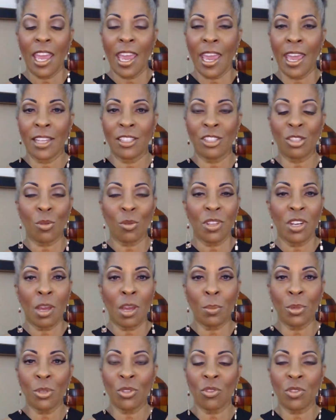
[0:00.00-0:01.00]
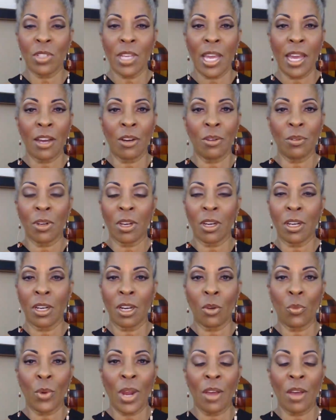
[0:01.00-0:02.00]
And so the numbers are down
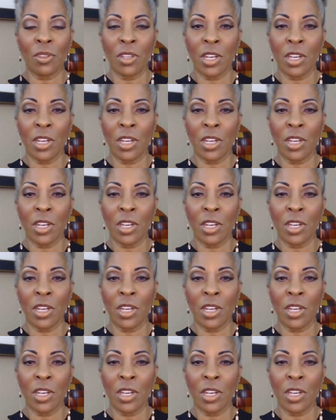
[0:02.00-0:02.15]
around